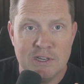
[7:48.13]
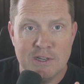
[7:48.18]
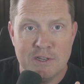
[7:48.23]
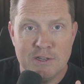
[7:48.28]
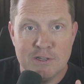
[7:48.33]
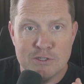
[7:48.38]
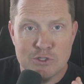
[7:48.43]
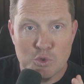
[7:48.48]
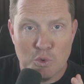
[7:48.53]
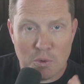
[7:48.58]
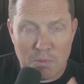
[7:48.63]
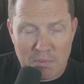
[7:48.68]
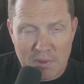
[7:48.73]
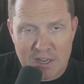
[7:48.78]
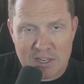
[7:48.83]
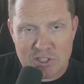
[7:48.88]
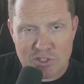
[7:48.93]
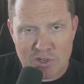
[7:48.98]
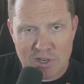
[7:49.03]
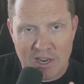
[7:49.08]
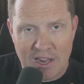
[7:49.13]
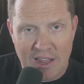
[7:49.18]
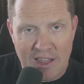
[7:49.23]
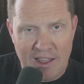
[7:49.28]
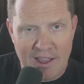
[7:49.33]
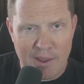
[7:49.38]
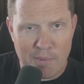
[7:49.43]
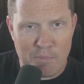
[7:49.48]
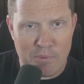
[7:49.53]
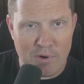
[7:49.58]
So we're measuring A
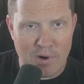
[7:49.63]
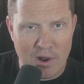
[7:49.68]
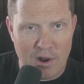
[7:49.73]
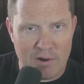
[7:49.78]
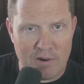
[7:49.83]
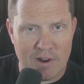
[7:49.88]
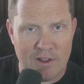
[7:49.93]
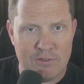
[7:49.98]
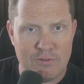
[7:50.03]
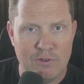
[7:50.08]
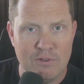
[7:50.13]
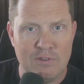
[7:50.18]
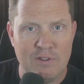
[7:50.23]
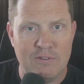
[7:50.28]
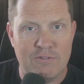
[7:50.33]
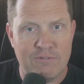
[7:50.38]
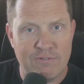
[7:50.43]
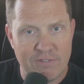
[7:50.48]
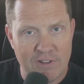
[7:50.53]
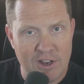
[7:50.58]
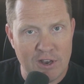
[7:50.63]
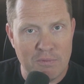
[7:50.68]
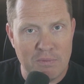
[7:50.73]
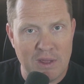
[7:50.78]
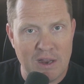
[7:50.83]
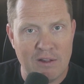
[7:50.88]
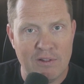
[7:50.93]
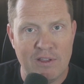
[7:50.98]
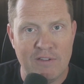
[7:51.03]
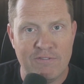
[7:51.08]
I progress using
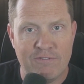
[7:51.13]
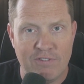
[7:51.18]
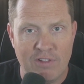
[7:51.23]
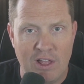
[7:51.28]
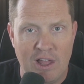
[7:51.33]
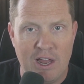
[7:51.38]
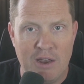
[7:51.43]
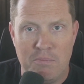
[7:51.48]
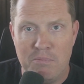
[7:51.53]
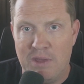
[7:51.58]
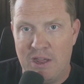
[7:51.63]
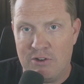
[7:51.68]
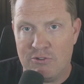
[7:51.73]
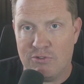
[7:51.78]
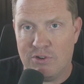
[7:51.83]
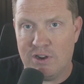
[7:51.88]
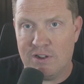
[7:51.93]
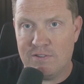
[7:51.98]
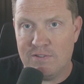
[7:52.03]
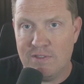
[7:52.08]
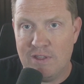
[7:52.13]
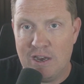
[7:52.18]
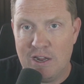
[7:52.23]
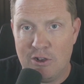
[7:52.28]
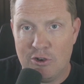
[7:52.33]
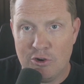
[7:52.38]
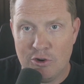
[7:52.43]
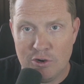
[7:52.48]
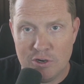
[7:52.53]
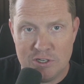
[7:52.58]
fundamentally flawed metrics that
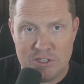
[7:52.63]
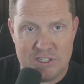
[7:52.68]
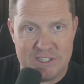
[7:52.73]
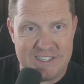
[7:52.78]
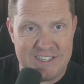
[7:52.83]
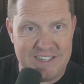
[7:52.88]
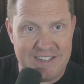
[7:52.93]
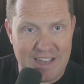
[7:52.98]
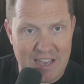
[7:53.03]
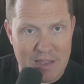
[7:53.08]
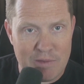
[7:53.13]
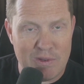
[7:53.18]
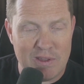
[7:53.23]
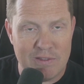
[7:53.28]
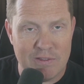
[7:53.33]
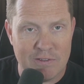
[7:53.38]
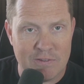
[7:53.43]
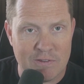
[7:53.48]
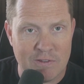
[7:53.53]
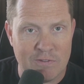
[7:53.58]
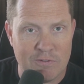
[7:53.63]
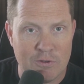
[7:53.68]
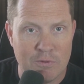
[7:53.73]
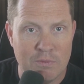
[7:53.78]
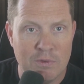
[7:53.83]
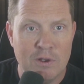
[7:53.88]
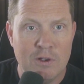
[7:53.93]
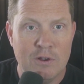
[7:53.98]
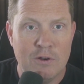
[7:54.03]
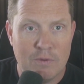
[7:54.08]
encourages gaming the system
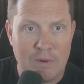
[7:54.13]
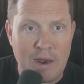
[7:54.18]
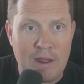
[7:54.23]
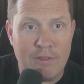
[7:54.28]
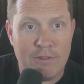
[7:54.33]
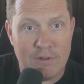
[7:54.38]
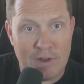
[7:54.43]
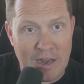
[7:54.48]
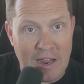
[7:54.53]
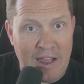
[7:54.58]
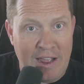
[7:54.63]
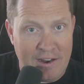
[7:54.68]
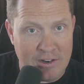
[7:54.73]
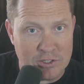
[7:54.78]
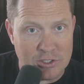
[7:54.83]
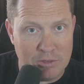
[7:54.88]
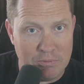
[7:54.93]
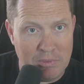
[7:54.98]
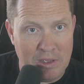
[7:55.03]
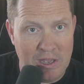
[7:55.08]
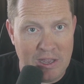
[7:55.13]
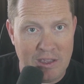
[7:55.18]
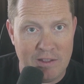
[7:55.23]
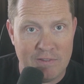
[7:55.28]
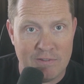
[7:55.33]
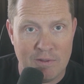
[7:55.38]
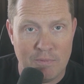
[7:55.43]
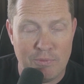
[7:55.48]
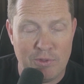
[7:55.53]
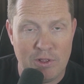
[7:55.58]
rather than actually making
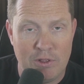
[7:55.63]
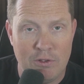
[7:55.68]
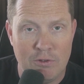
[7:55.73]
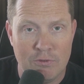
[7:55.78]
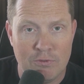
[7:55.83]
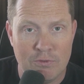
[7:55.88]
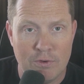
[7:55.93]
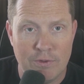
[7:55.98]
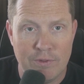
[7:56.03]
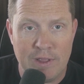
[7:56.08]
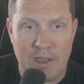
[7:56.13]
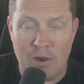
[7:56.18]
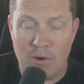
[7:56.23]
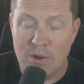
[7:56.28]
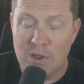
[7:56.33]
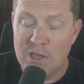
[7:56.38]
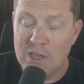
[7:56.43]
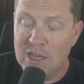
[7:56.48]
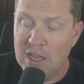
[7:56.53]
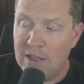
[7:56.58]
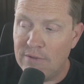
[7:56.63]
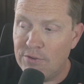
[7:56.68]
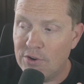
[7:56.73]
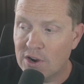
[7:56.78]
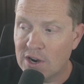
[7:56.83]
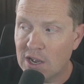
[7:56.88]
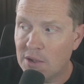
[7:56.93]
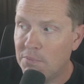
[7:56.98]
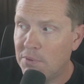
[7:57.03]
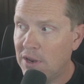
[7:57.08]
something useful. Now, if your
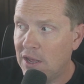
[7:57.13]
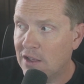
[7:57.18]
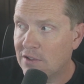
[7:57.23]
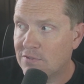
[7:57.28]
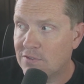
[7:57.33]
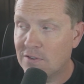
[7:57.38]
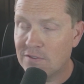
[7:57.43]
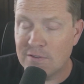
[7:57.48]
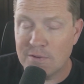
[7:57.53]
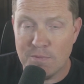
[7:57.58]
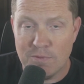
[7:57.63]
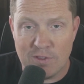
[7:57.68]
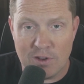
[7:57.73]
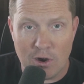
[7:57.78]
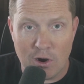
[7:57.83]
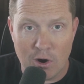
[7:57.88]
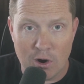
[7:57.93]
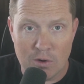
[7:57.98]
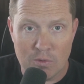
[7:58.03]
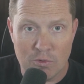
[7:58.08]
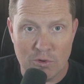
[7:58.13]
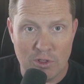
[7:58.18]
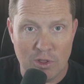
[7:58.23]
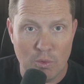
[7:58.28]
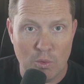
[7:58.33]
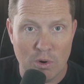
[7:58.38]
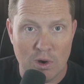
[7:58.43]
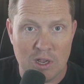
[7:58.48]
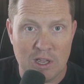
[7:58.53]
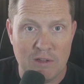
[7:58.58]
company has systems that aren't really
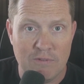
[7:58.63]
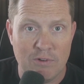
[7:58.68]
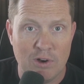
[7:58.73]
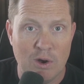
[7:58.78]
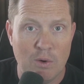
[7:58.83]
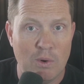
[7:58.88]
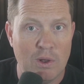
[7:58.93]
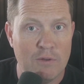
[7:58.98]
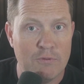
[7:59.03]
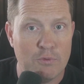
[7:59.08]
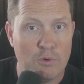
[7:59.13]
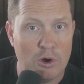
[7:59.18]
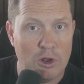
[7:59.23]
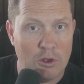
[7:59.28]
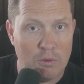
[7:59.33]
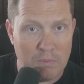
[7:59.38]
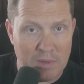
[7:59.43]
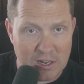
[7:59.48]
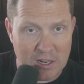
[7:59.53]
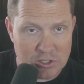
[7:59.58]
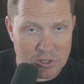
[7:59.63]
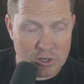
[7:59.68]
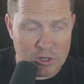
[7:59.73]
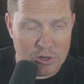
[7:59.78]
working very well for you, make sure you